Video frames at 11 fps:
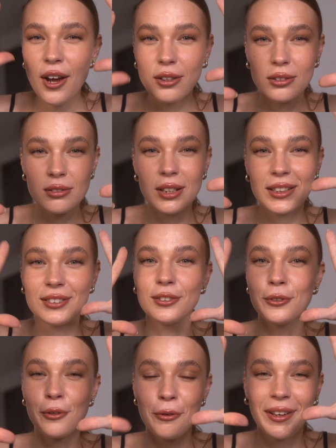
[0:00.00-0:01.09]
crazy
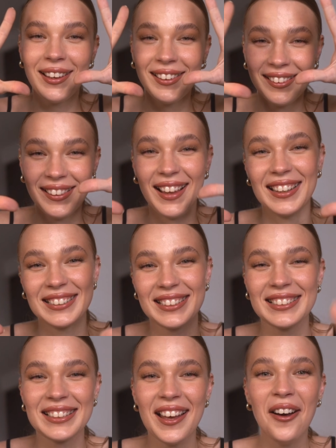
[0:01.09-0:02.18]
looking
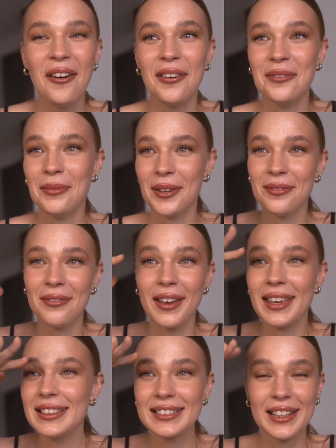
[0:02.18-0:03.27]
lashes on my
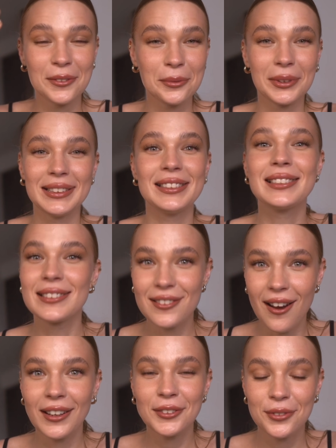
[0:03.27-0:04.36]
face that will
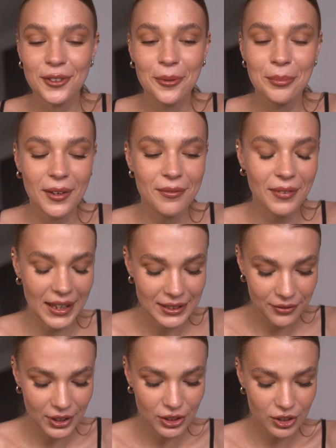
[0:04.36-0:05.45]
distract from my face
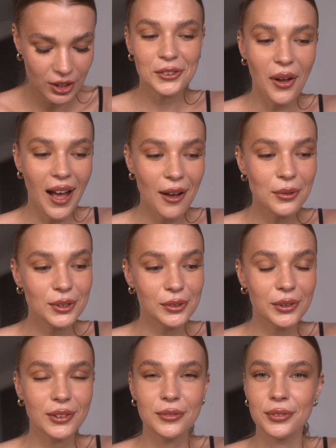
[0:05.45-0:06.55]
feature. So I was
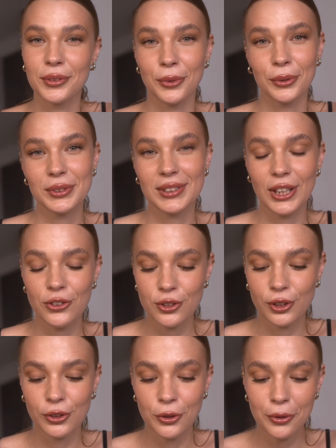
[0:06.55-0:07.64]
looking for the most
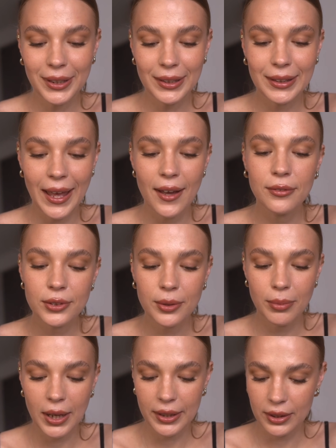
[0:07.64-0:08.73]
natural look, and
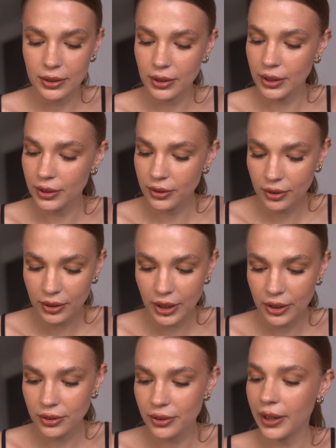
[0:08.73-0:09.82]
everybody in
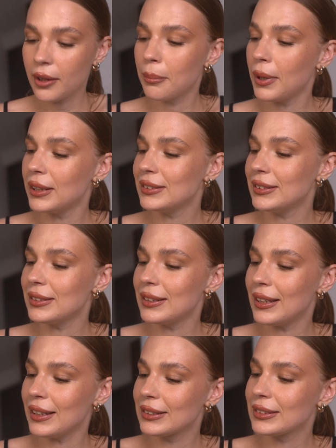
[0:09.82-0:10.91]
internet recommending
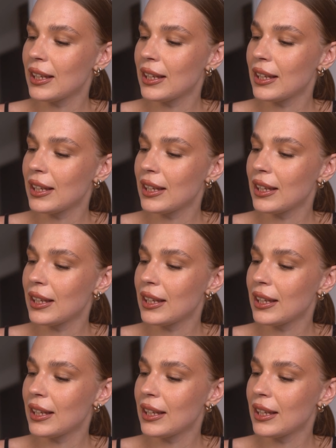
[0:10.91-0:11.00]
this